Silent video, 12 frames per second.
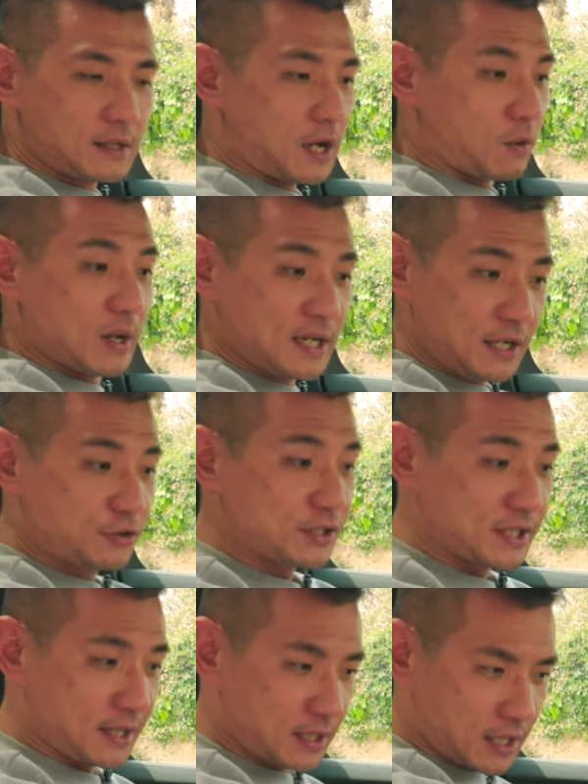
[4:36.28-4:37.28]
now one
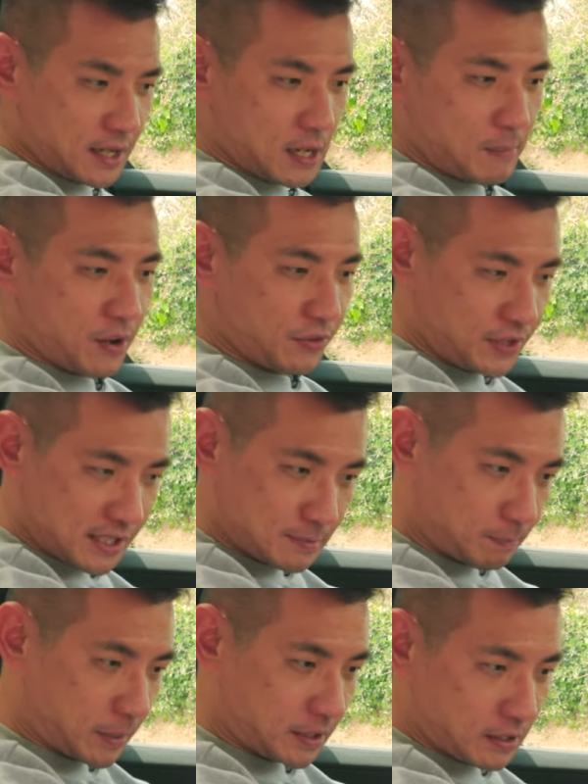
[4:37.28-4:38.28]
interesting thing about
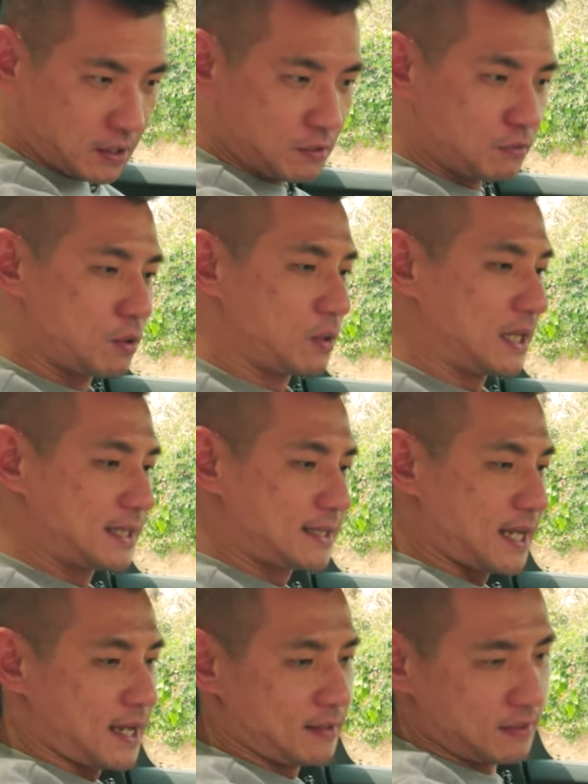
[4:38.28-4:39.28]
this particular row
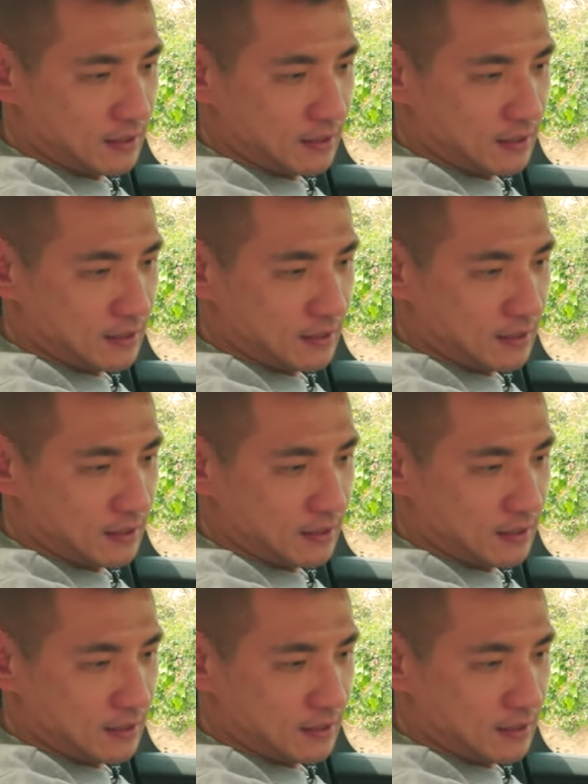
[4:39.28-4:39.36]
is that